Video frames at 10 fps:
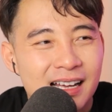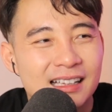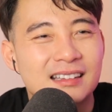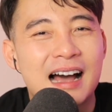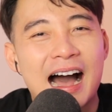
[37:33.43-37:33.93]

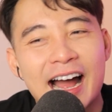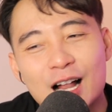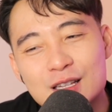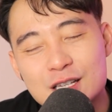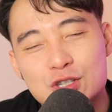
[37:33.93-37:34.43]
Like
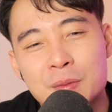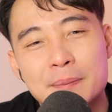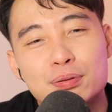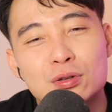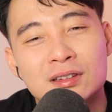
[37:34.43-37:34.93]
the
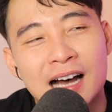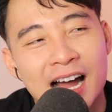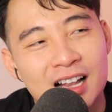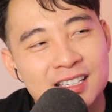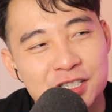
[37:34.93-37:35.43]
swimming pool
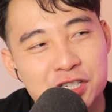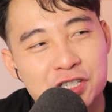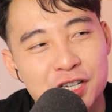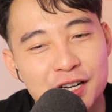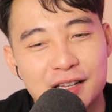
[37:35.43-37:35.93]
tiles are
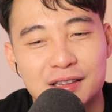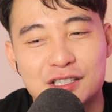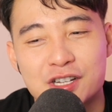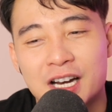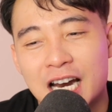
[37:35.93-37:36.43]
shit. The
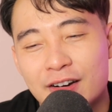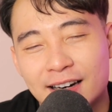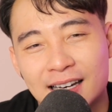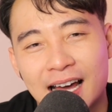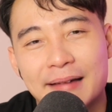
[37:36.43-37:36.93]

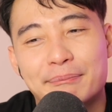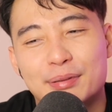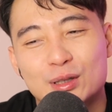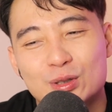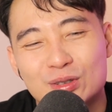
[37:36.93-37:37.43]
generic light
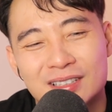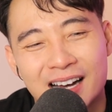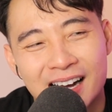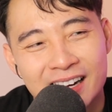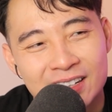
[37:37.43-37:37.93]
blue
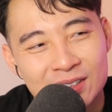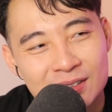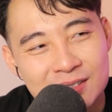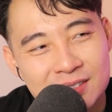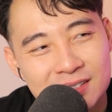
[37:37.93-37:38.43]

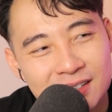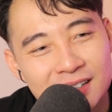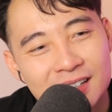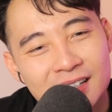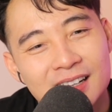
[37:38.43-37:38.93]
tiles.
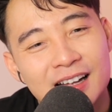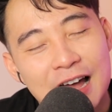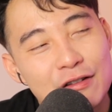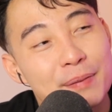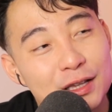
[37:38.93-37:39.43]

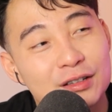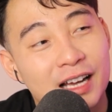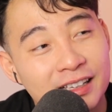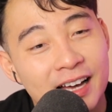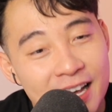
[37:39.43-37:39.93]
Have you been to
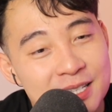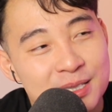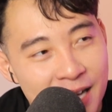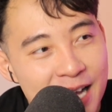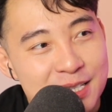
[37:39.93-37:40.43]
like
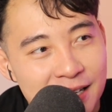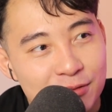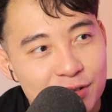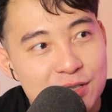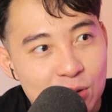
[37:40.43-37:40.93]
nice
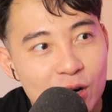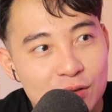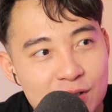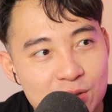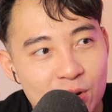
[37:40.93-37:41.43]
like
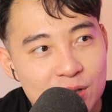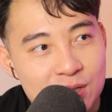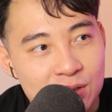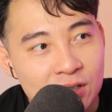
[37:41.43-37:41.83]
resorts?